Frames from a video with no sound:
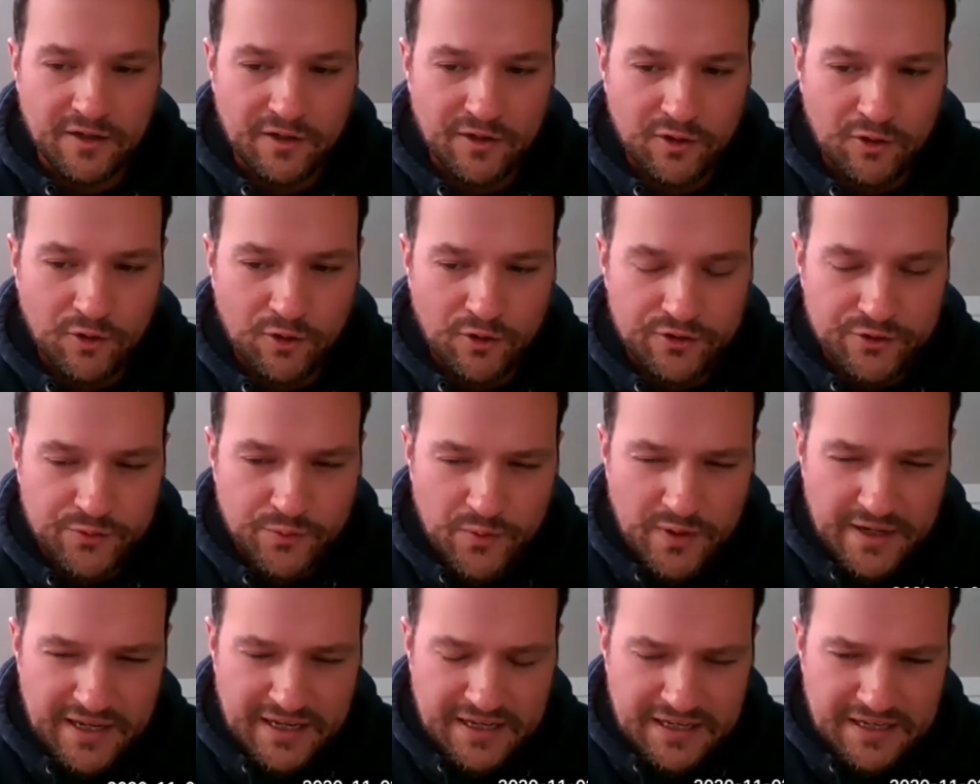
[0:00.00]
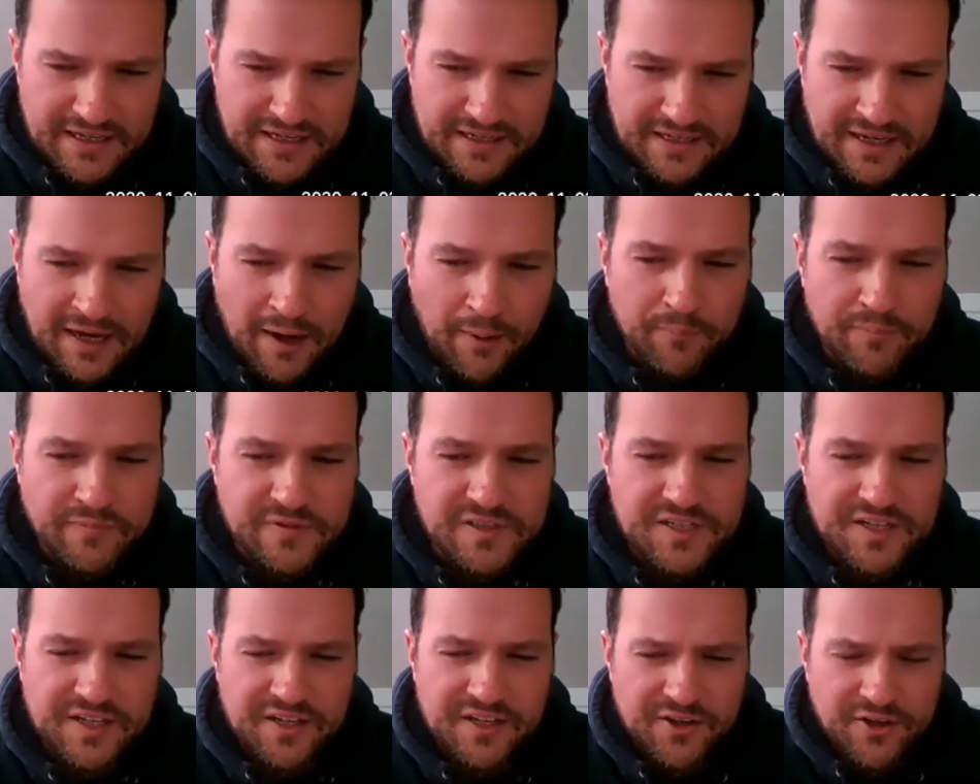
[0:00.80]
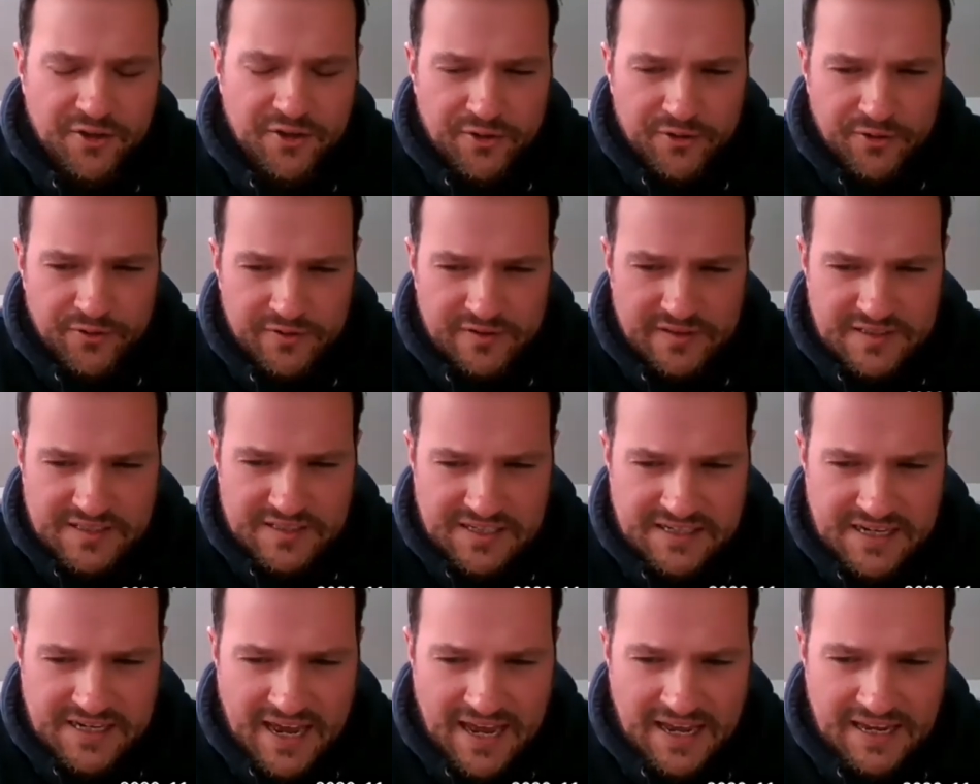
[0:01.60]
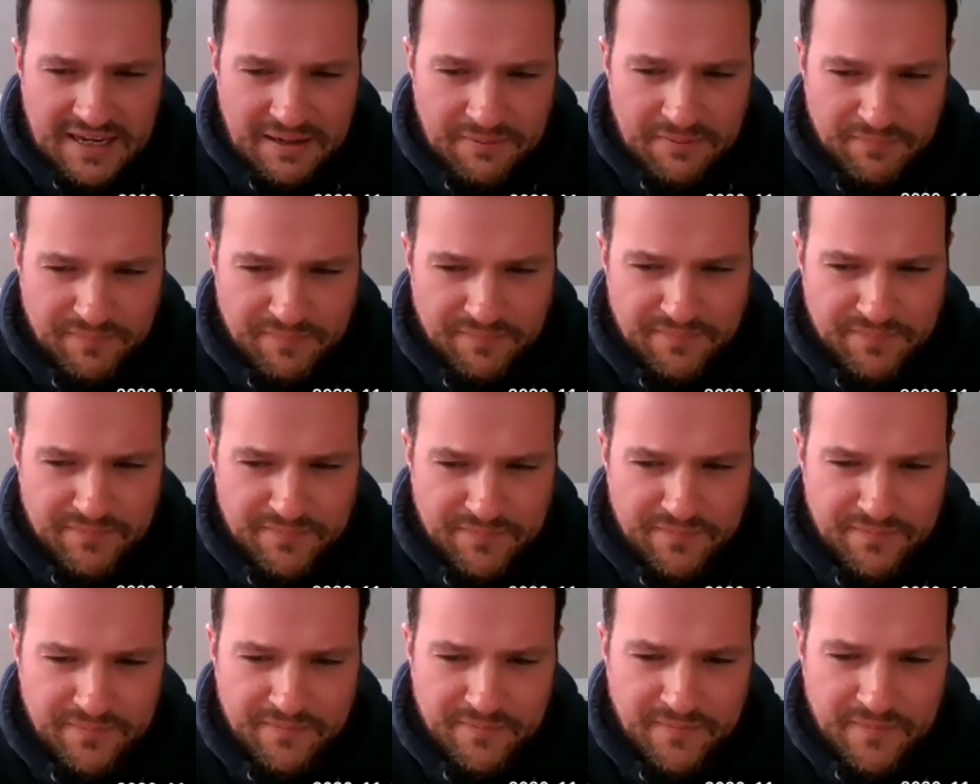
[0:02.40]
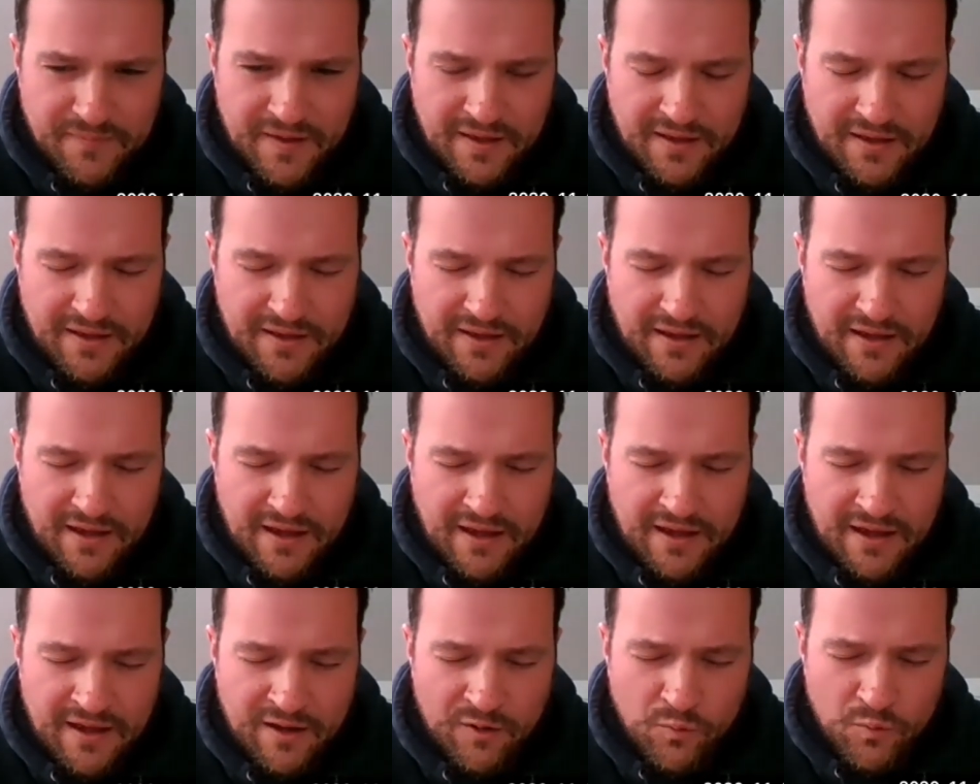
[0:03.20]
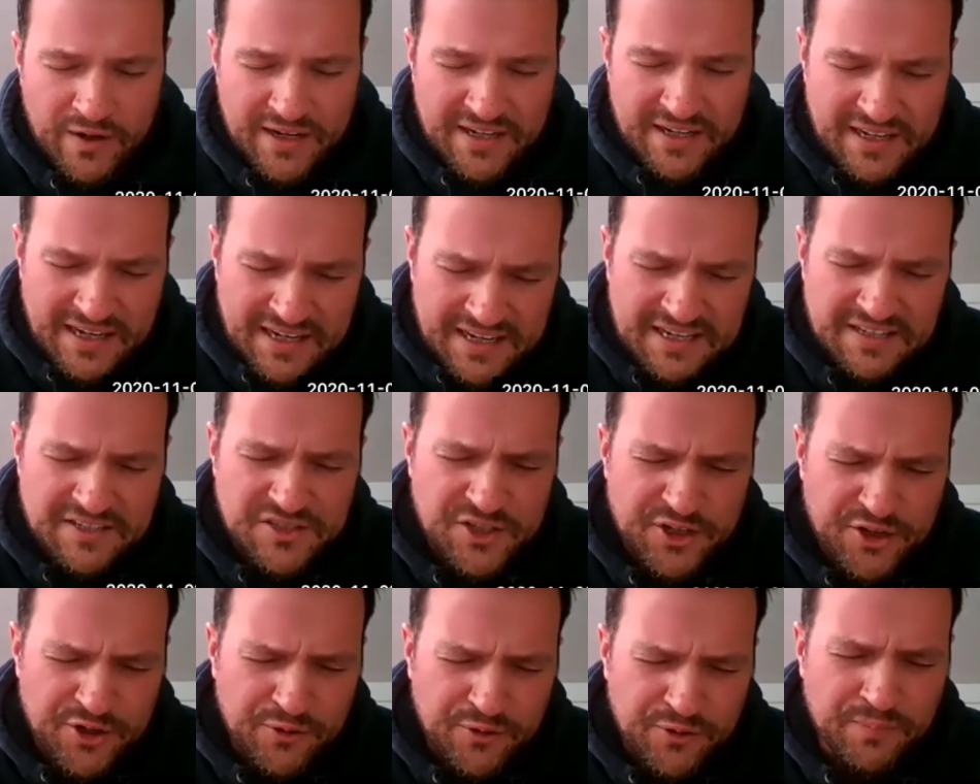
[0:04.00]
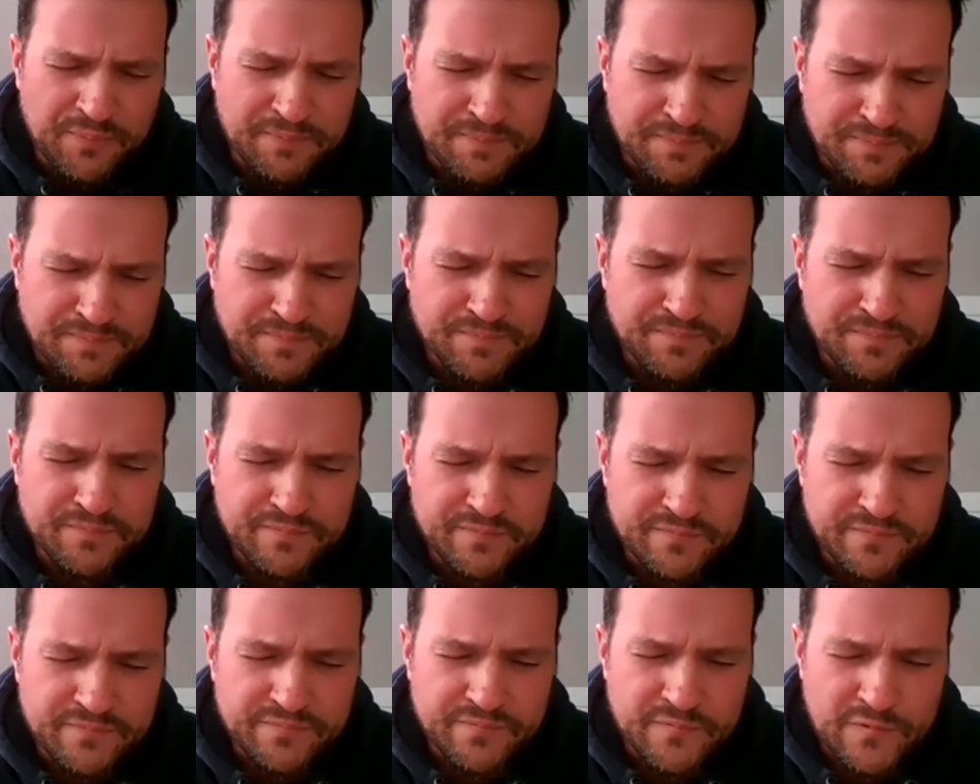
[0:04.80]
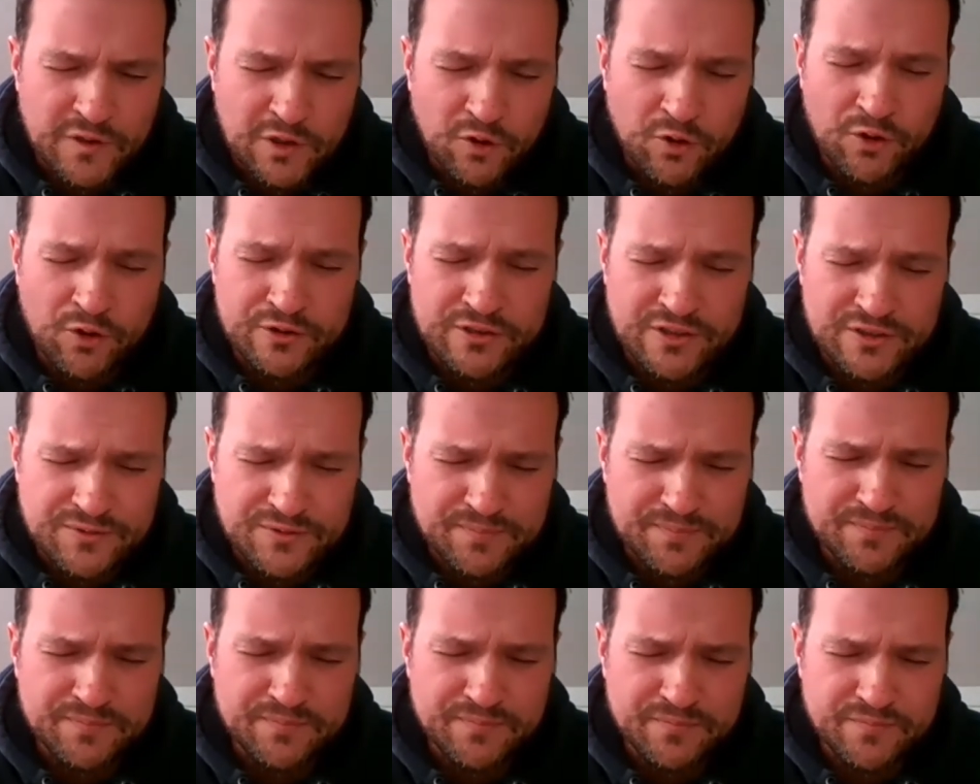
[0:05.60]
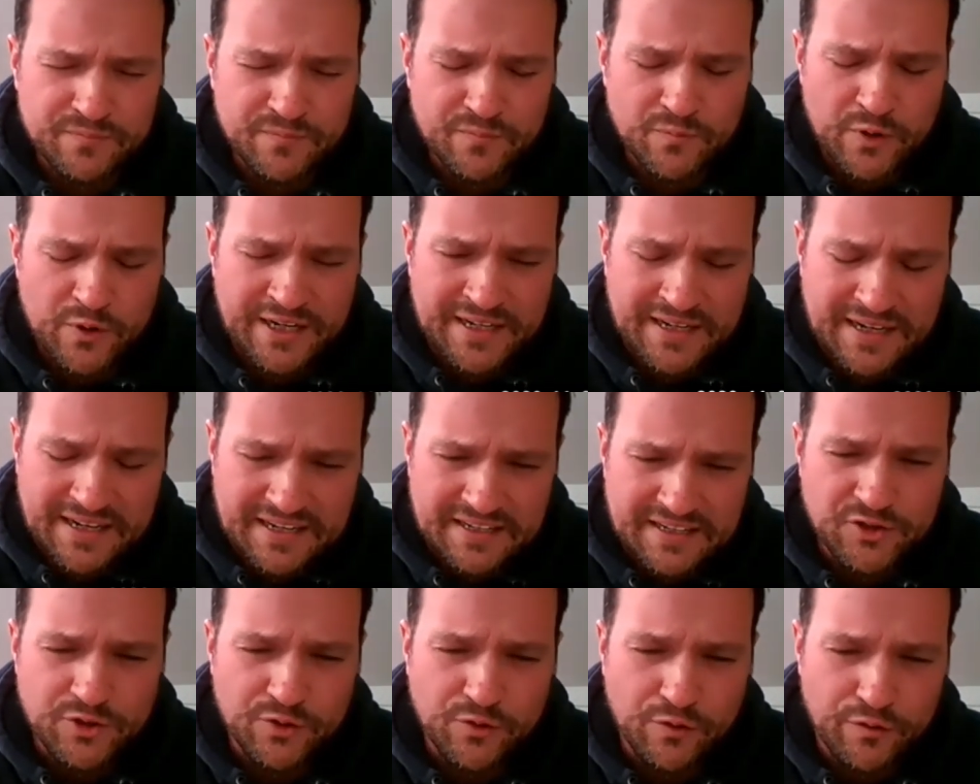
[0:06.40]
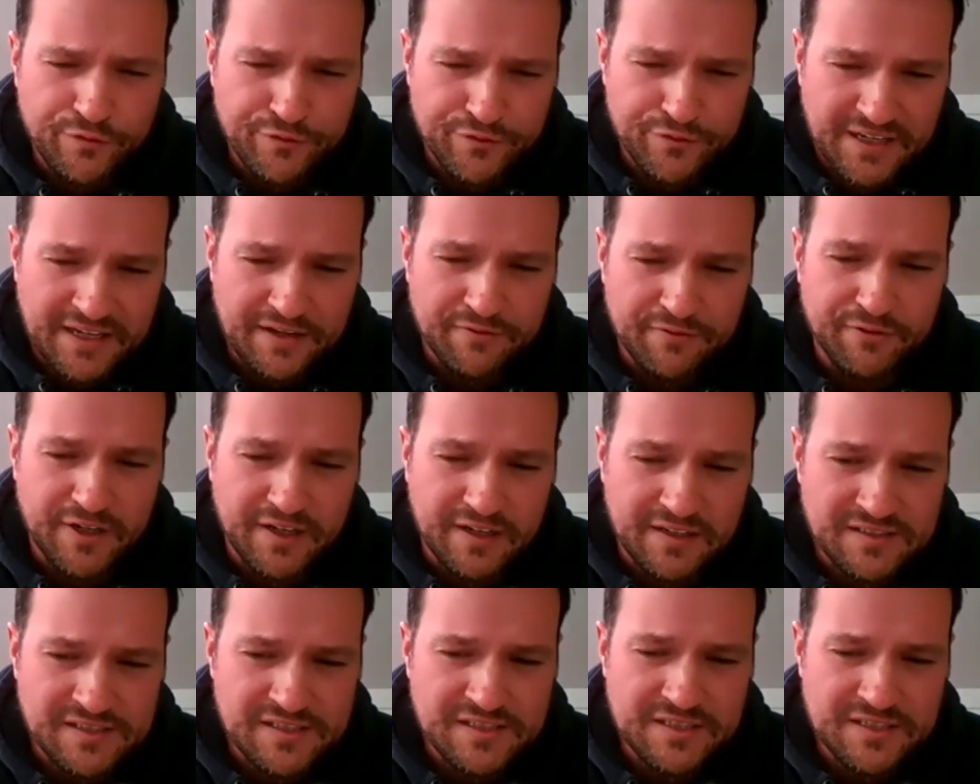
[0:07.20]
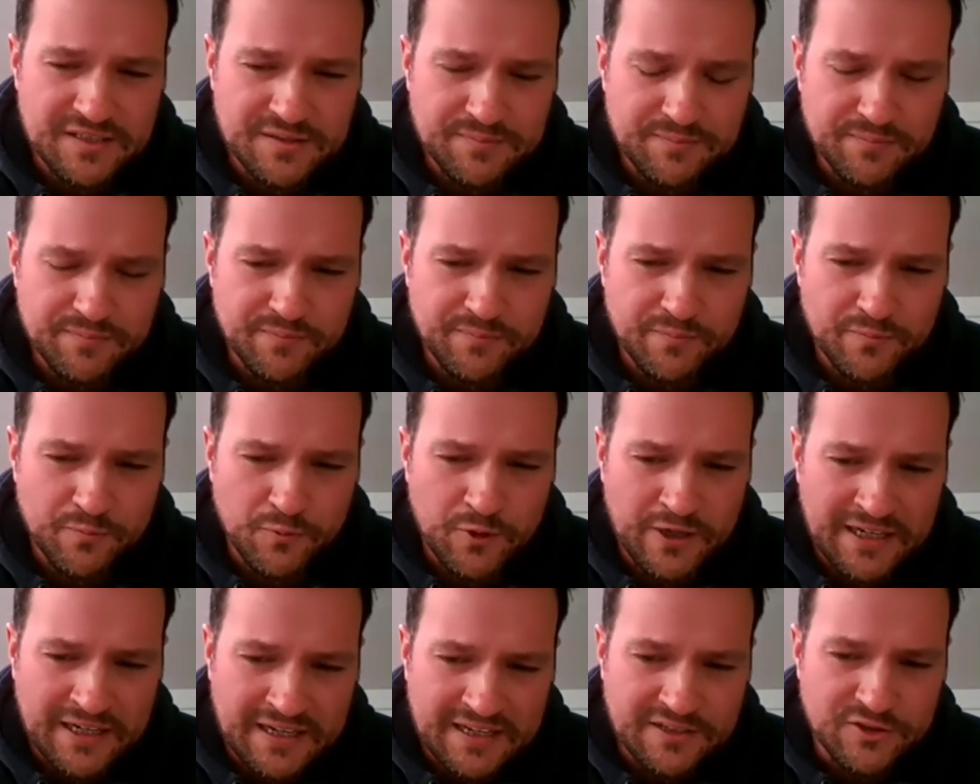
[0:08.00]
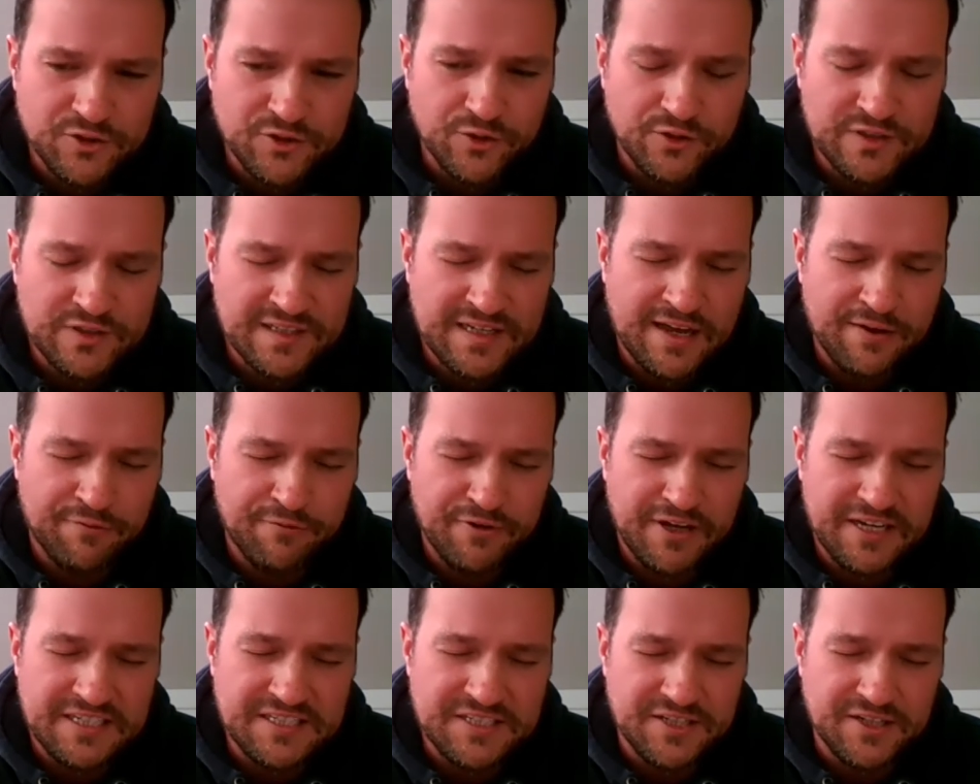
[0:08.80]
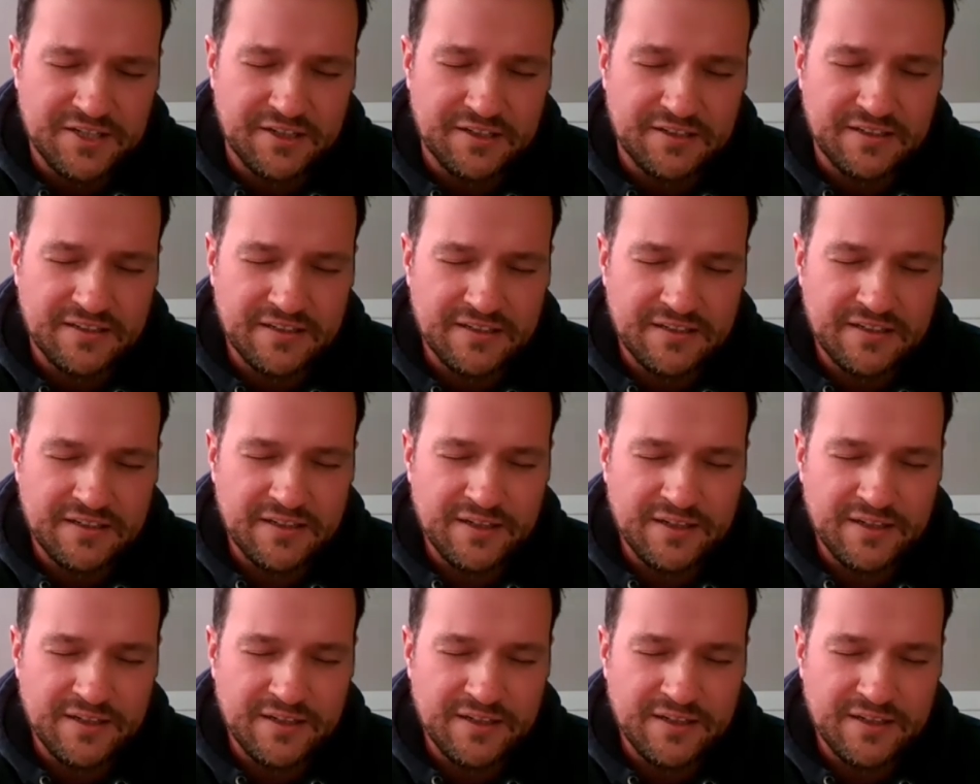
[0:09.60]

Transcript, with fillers: Lord, we come to you today. We need you, Lord. We need your forgiveness. We need your salvation.